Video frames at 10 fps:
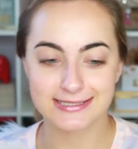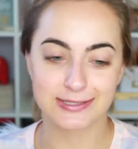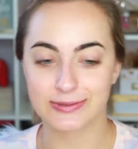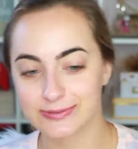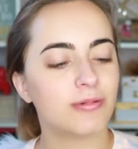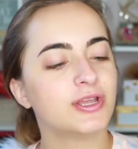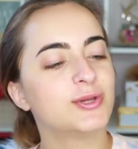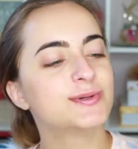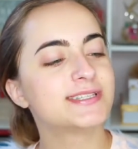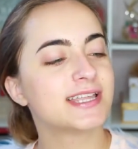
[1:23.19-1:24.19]
So I'm gonna
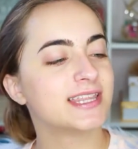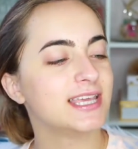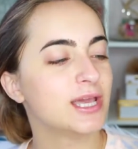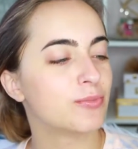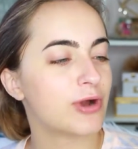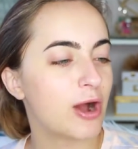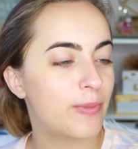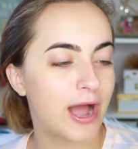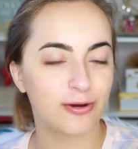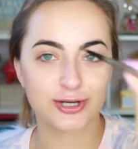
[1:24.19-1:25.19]
use the Brow
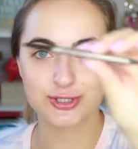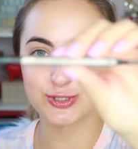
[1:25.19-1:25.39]
Power